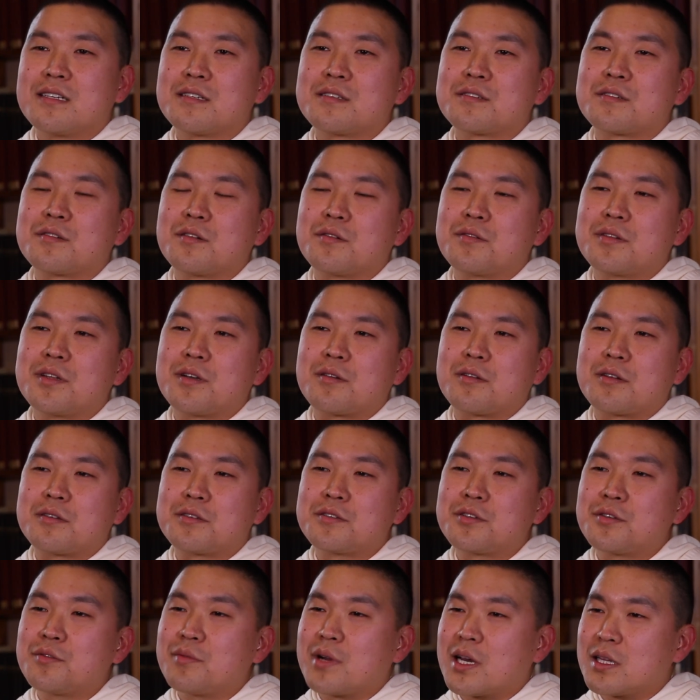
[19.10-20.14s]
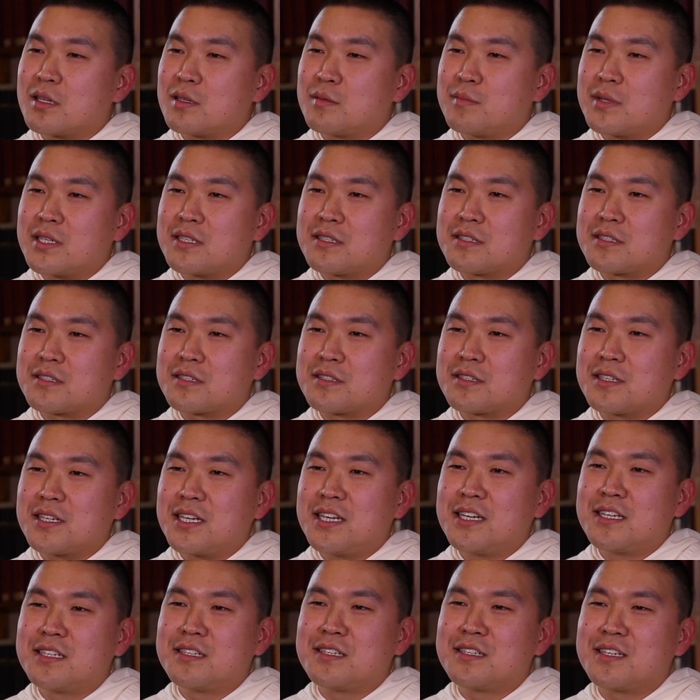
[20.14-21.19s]
So there are two elements
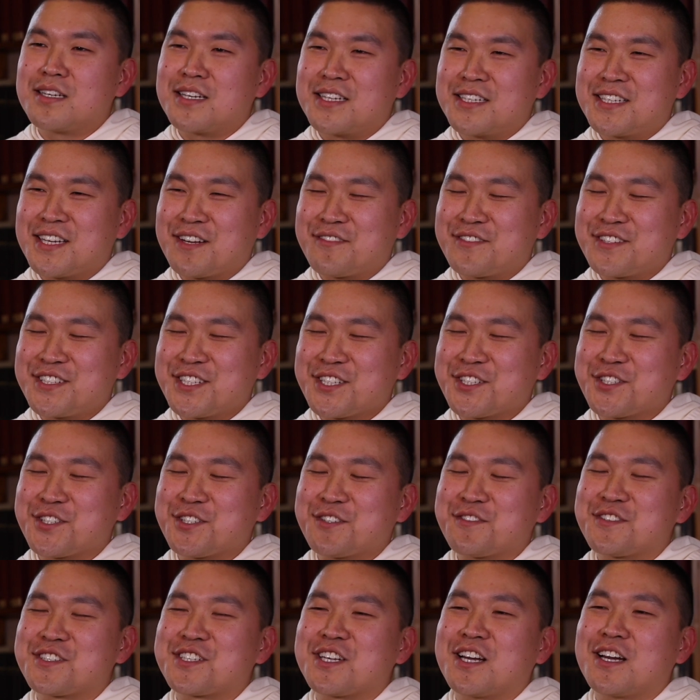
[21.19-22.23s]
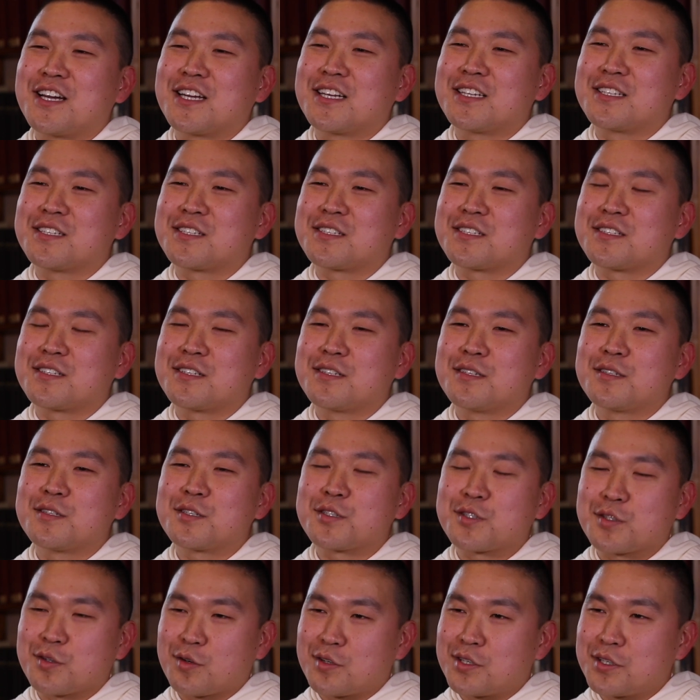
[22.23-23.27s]
in a definition of science:
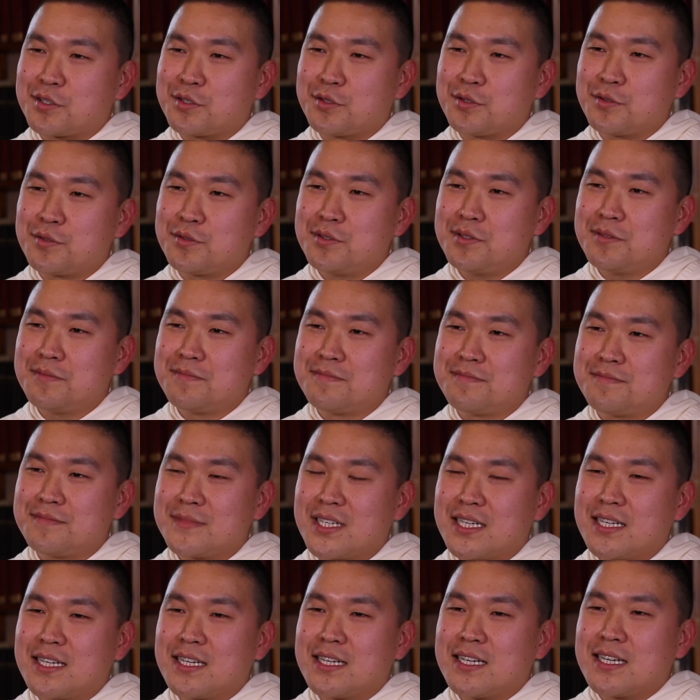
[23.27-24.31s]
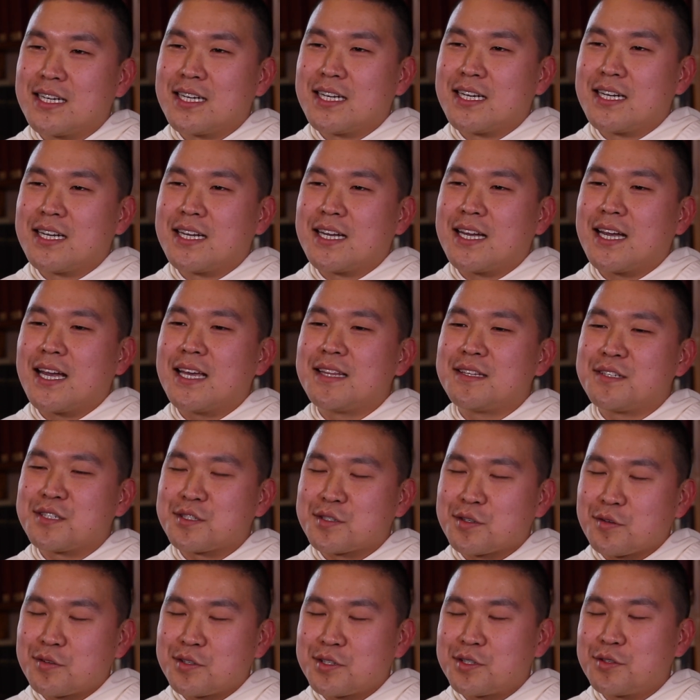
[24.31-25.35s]
certitude, and this
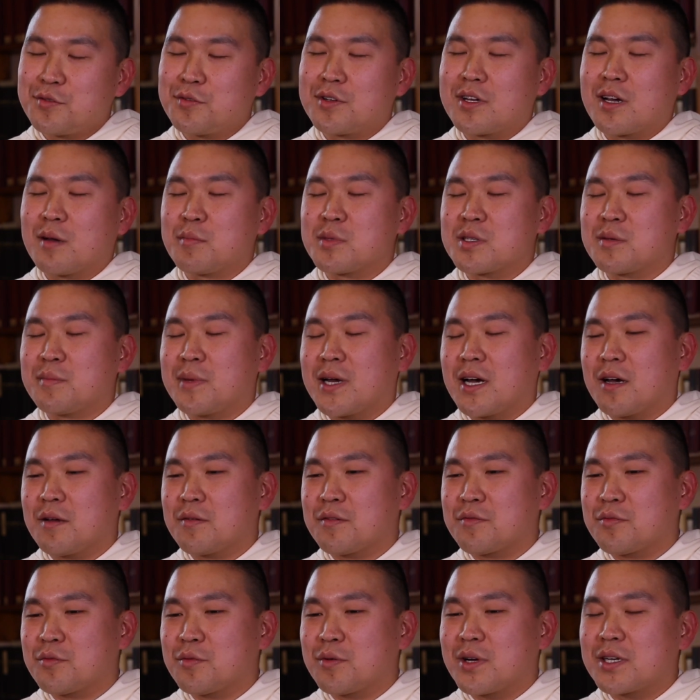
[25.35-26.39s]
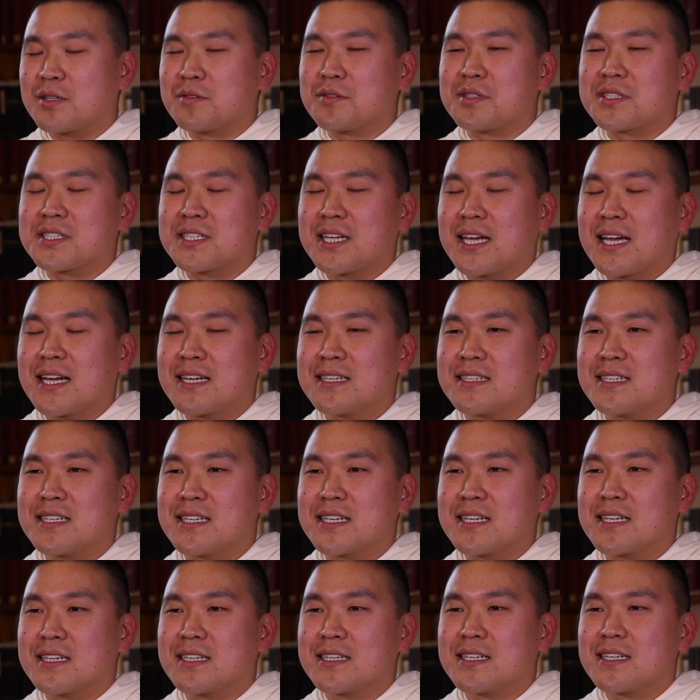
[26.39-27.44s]
certitude comes about through
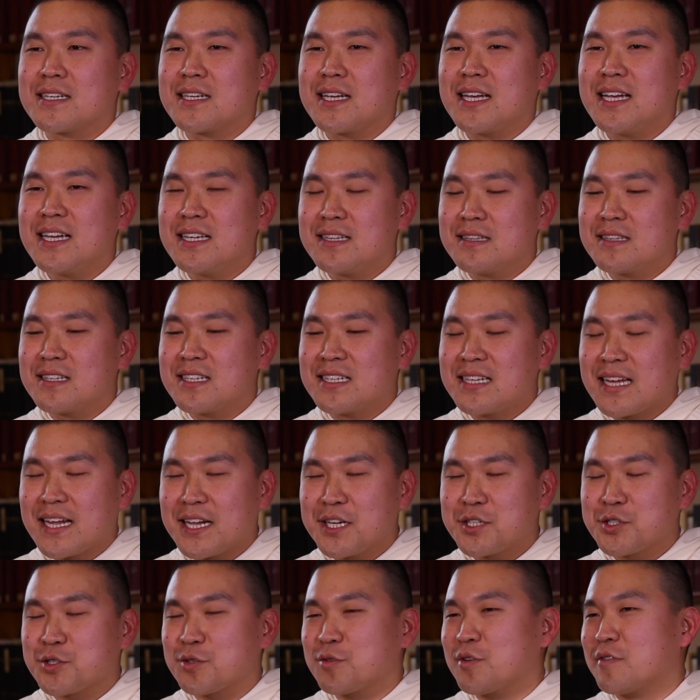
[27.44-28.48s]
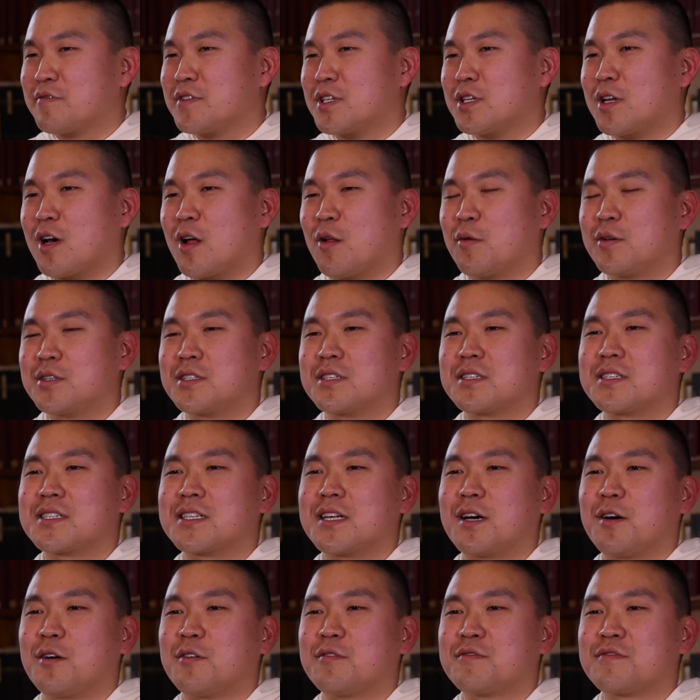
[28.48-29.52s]
understanding in the nature of the knowledge
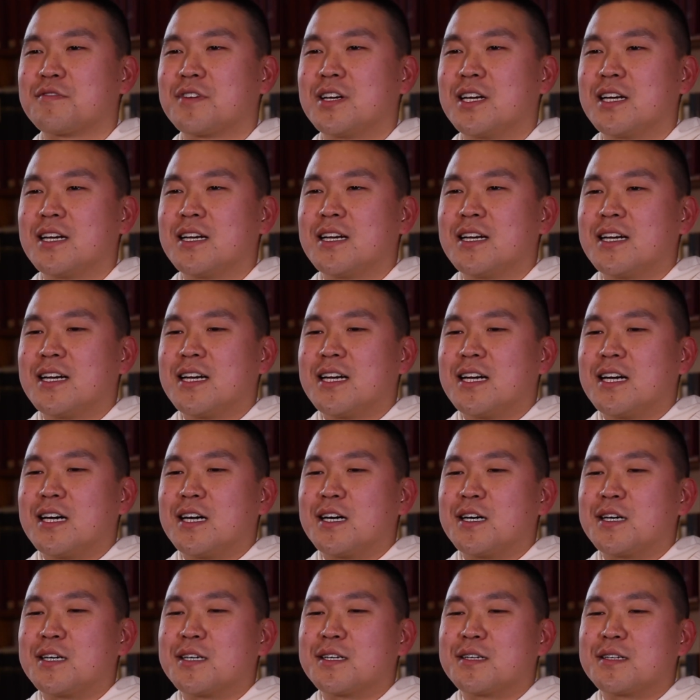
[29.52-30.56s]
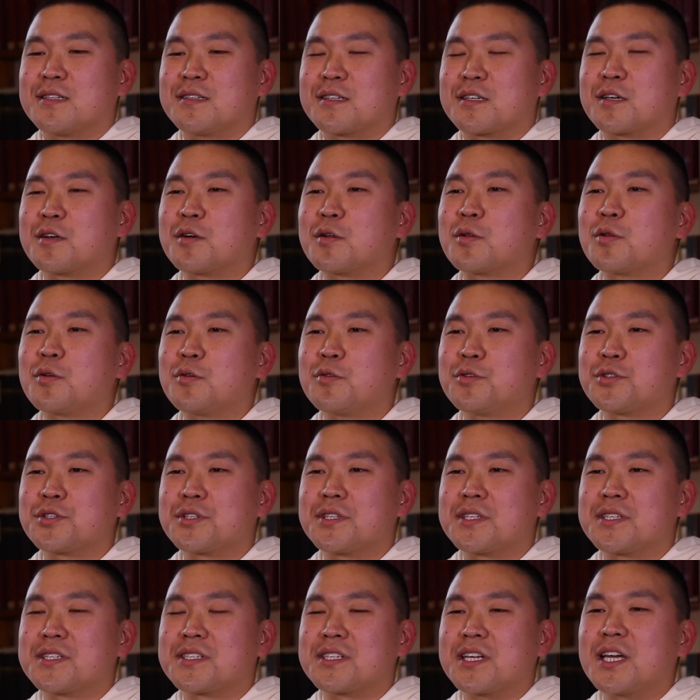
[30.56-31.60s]
itself the
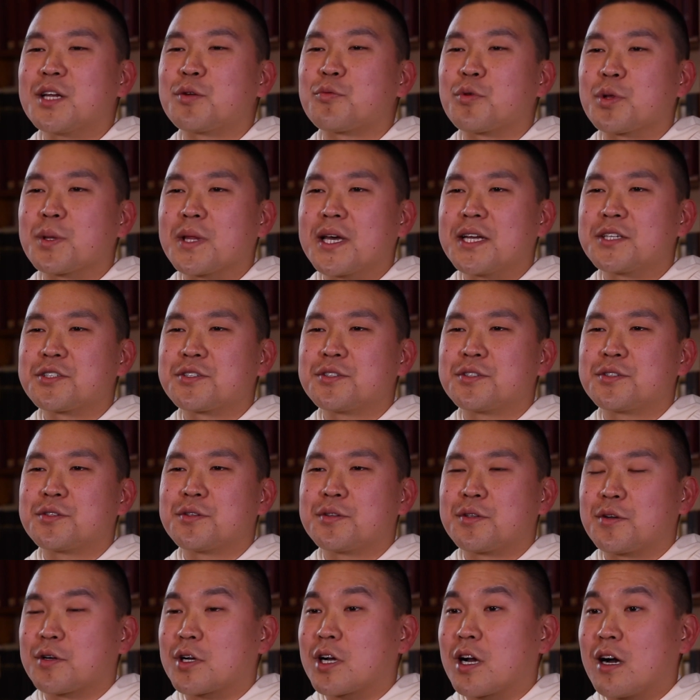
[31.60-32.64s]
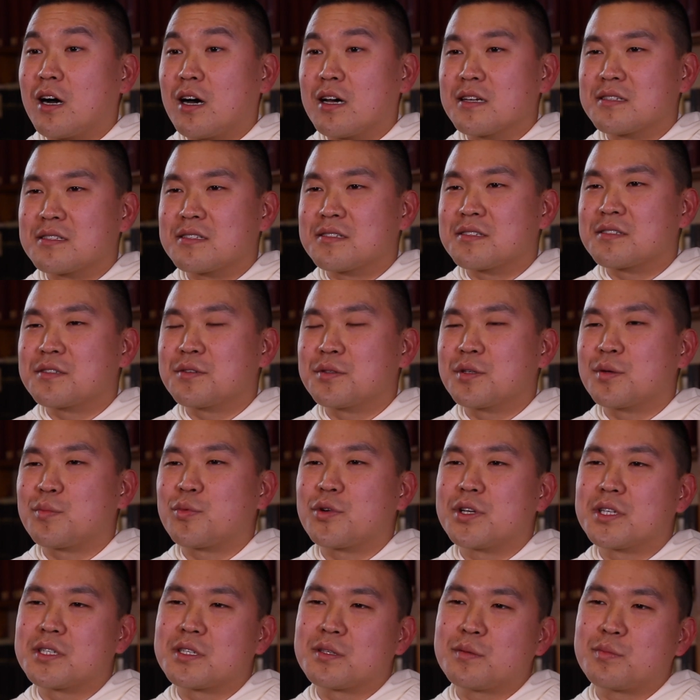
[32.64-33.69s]
conclusions in relation to their causes, to their
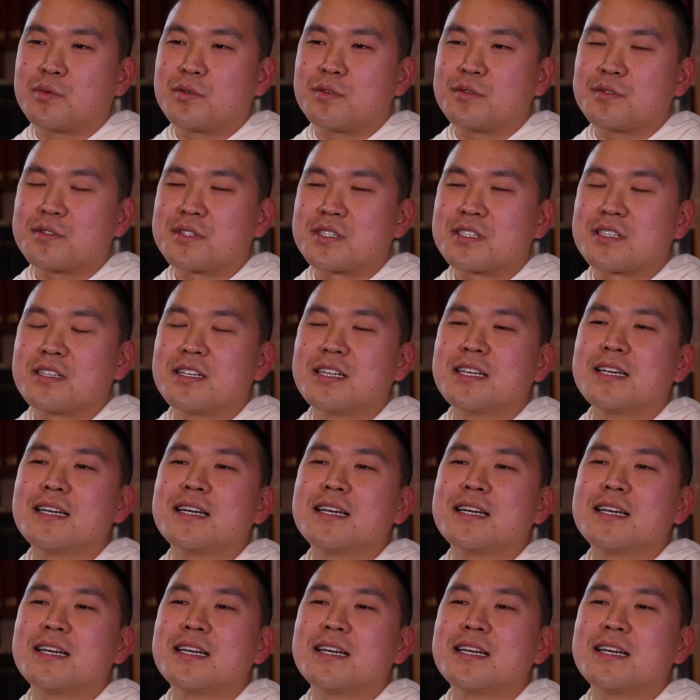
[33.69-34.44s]
principles.